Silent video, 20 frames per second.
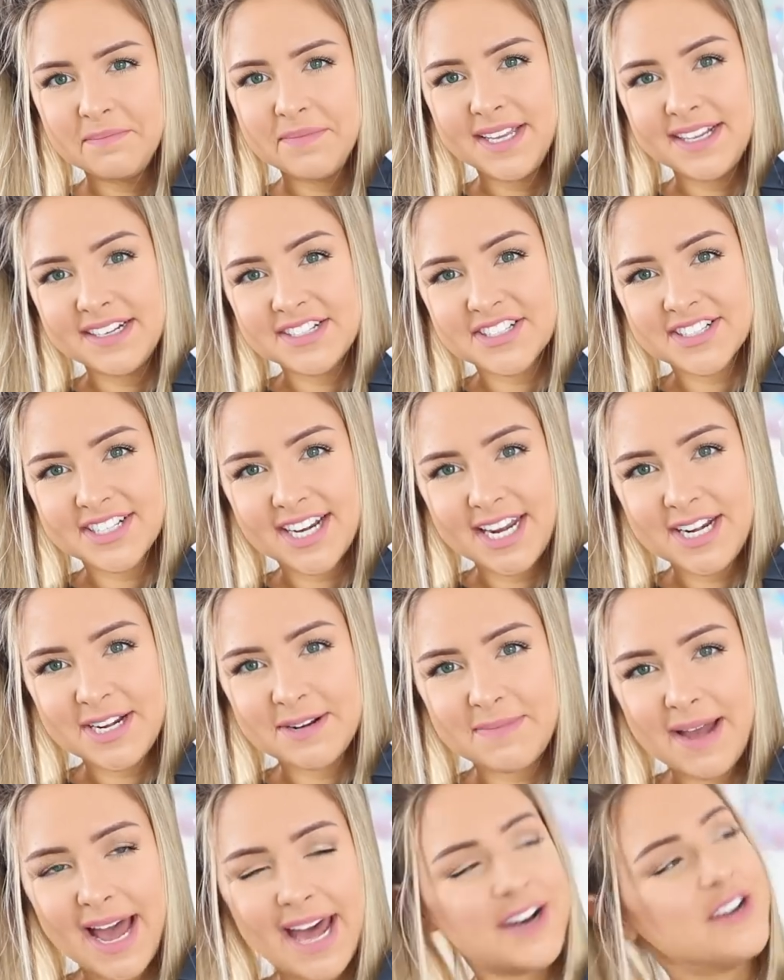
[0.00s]
Me and Slender
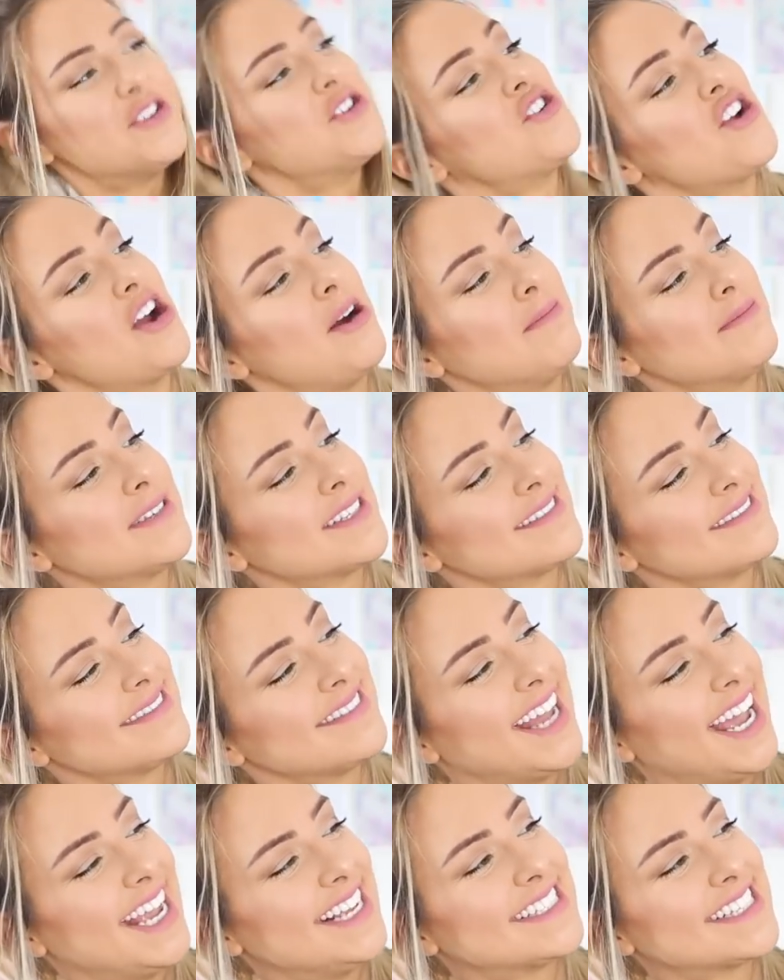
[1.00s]
Man are chums.
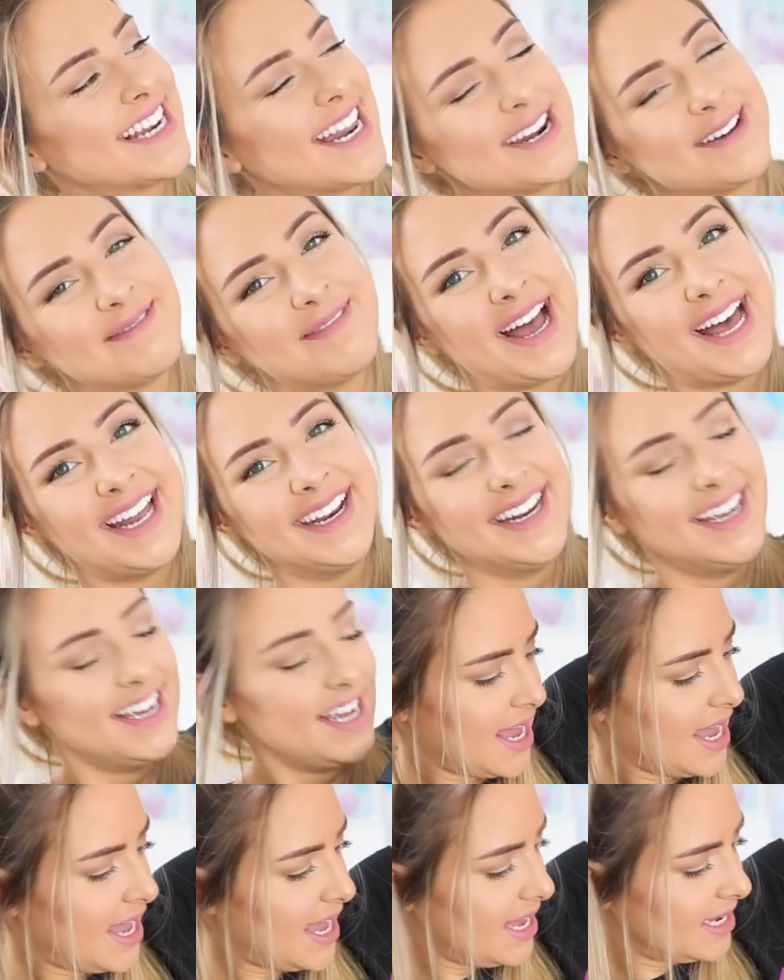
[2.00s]
Hey, Slender Man.
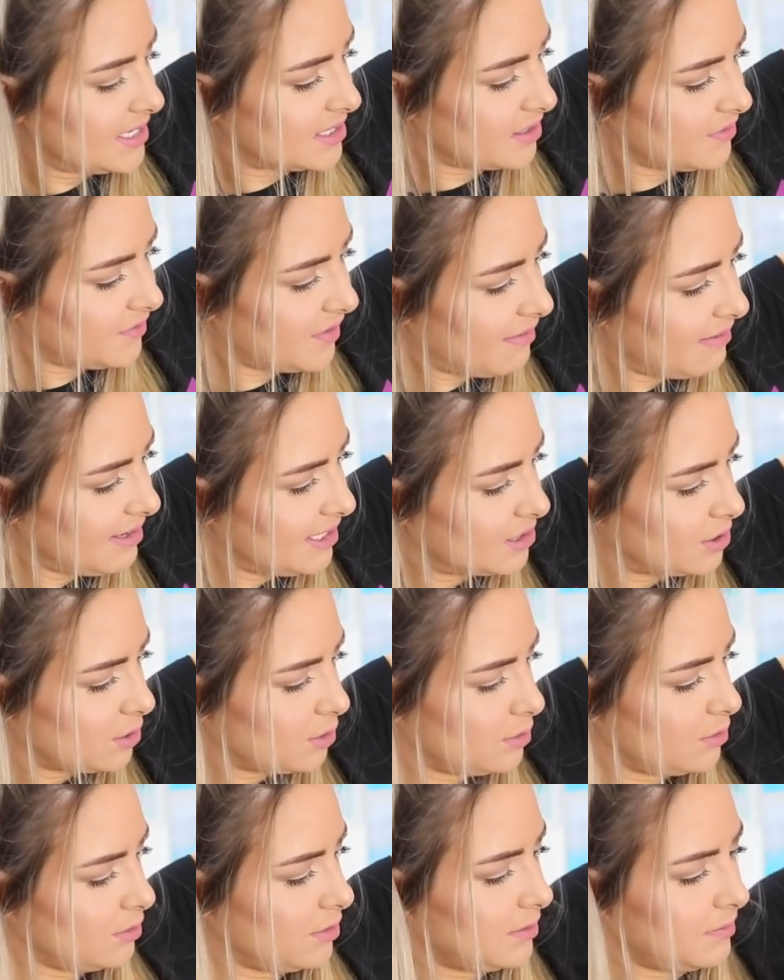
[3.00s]
It's a very
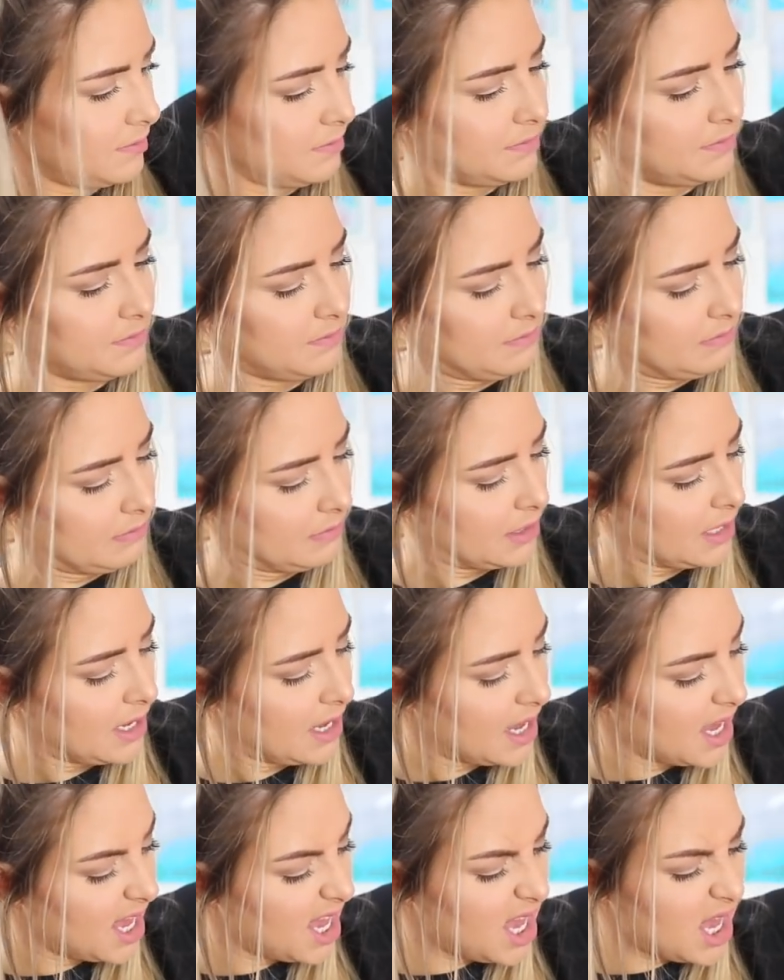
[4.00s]
tall,
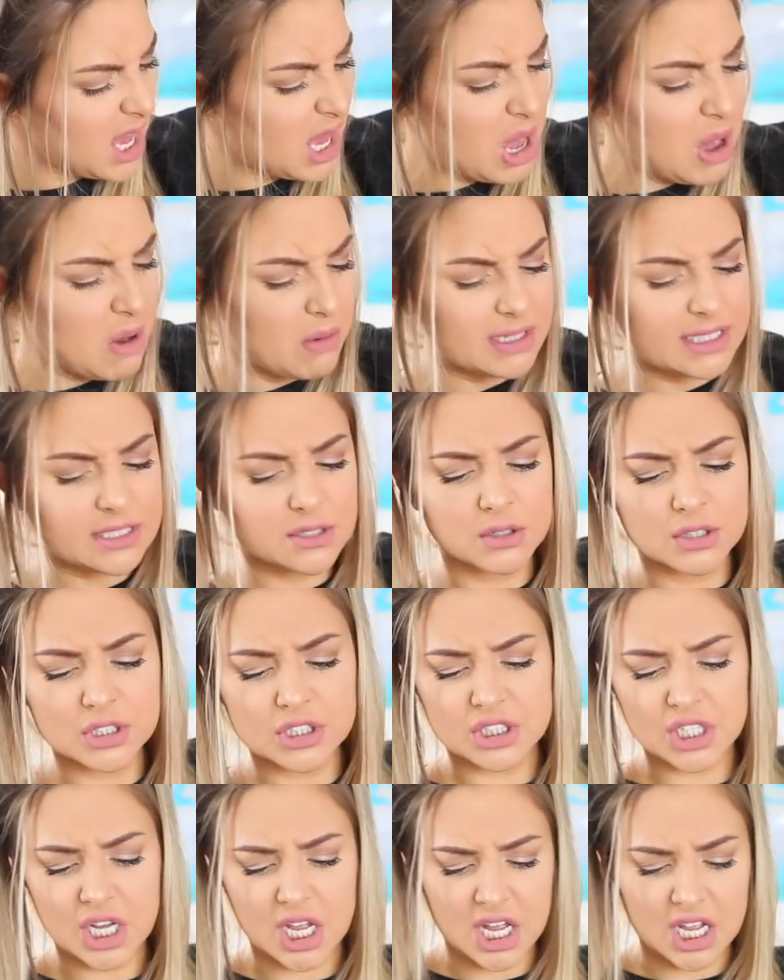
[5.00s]
ew, it's got
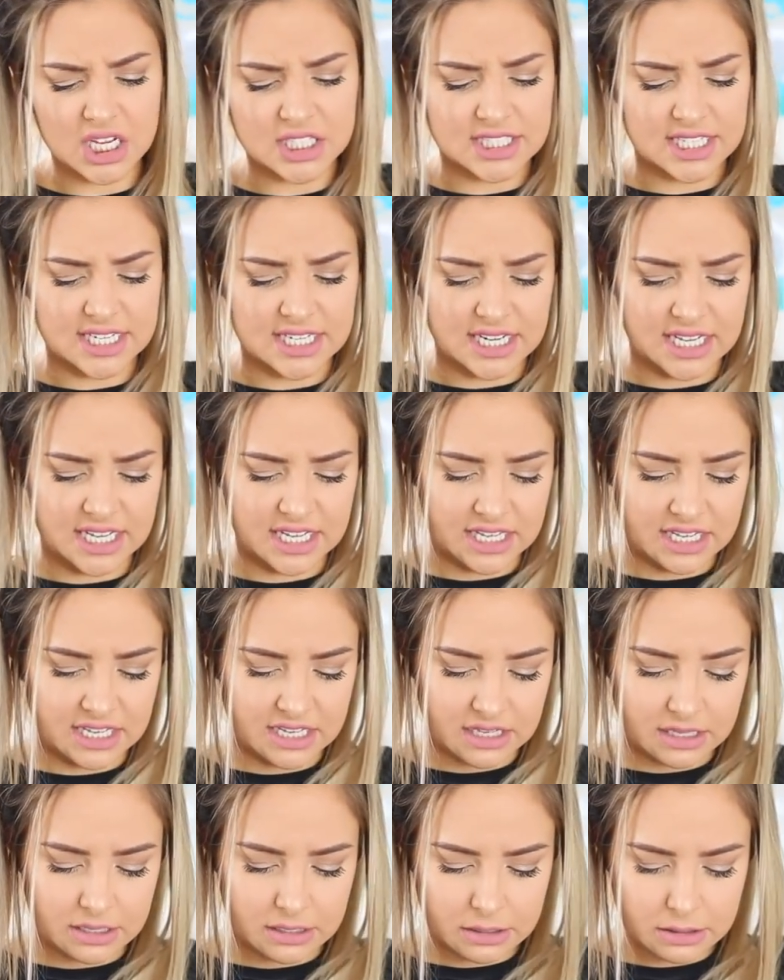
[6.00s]
dirt in it.
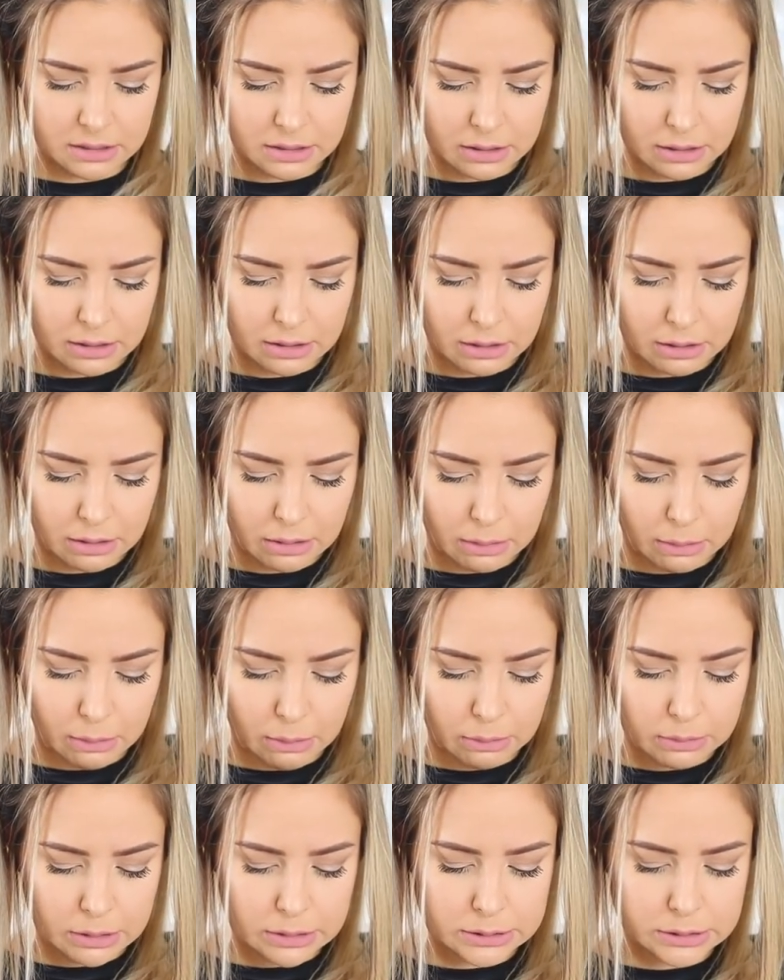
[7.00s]

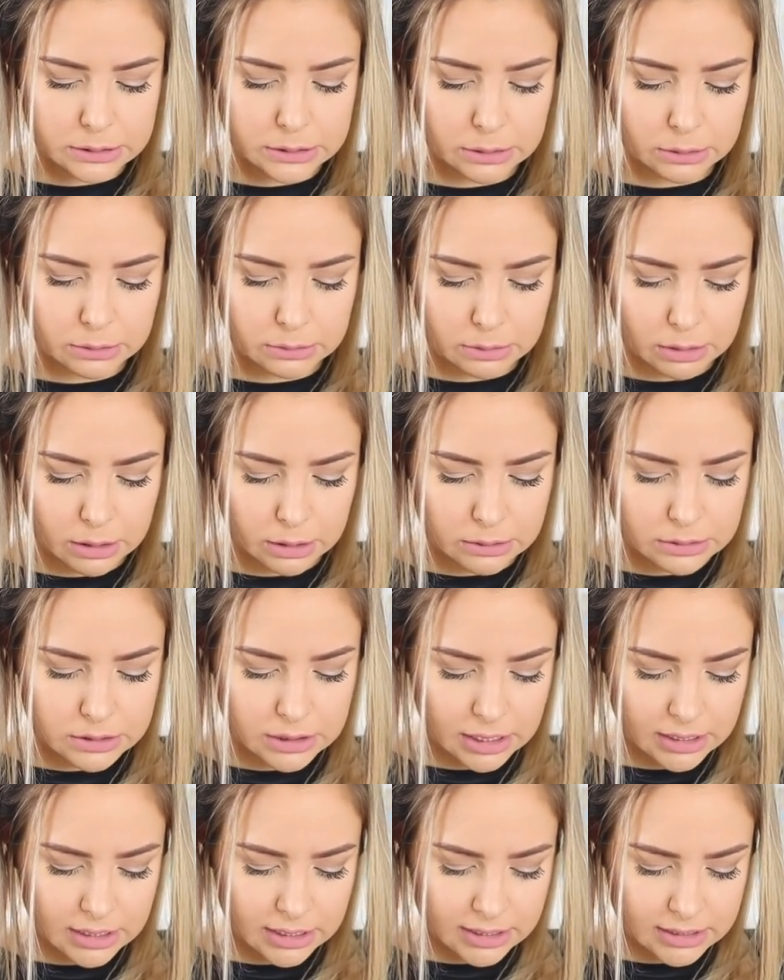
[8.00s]
Oh, that's so gross.
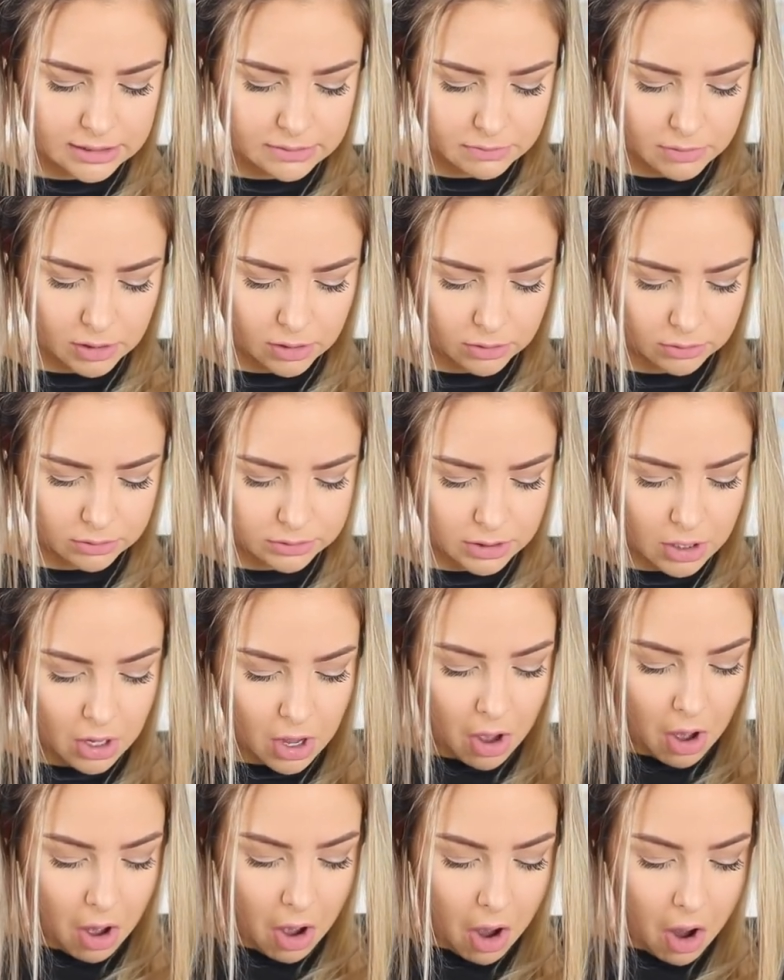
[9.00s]
I think that's mold.
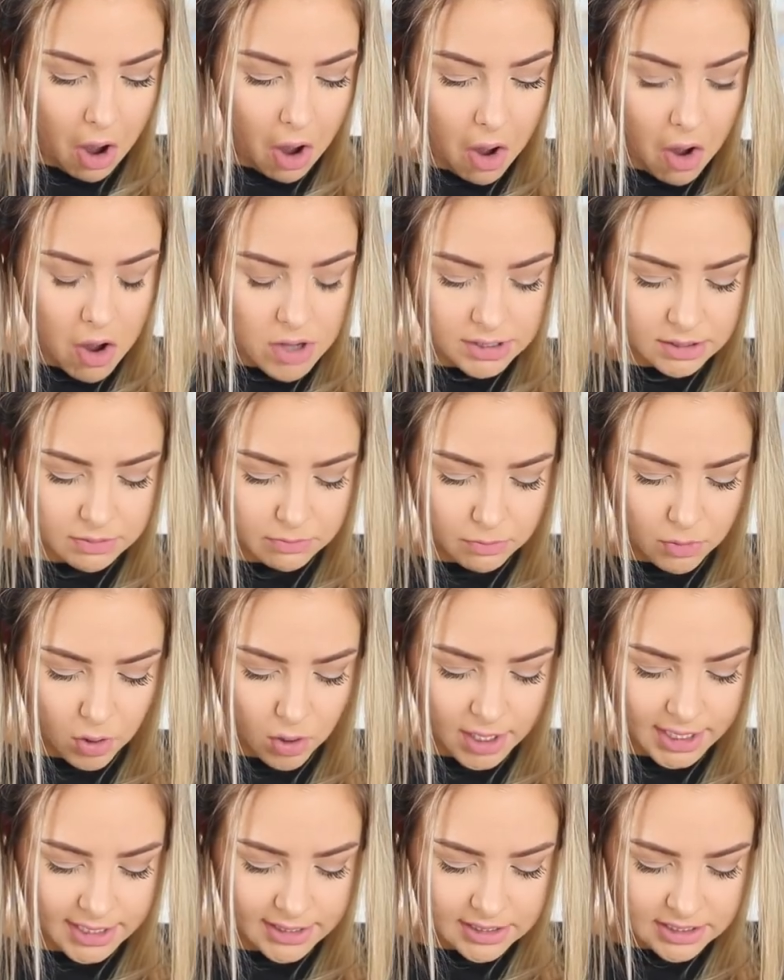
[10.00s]
Oh, it's
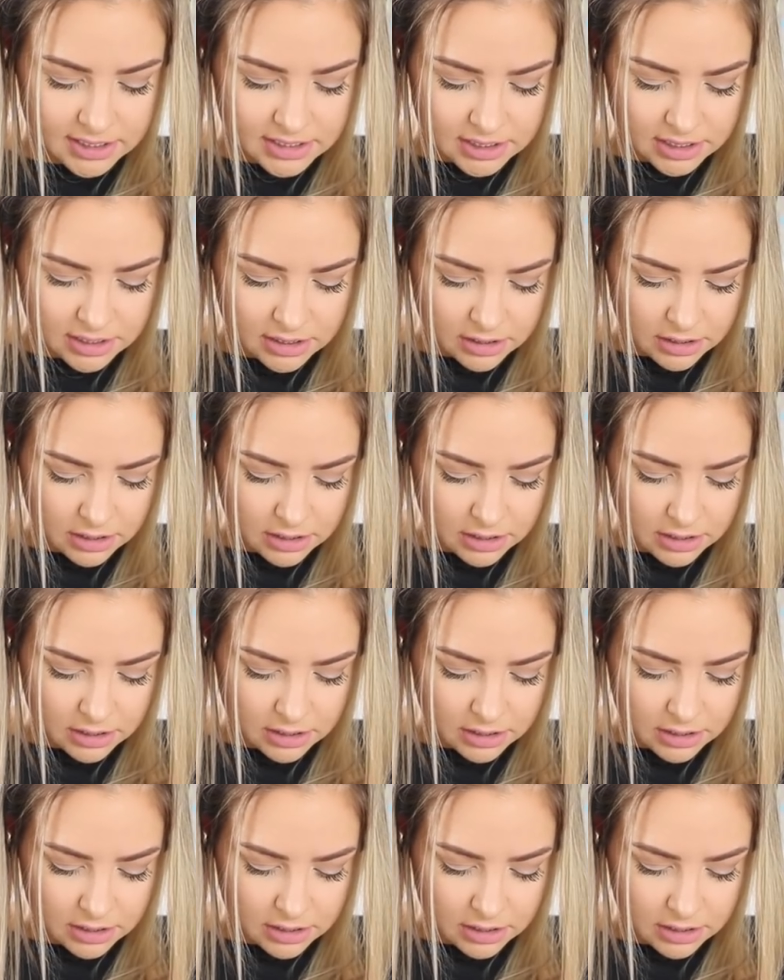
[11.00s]
moist.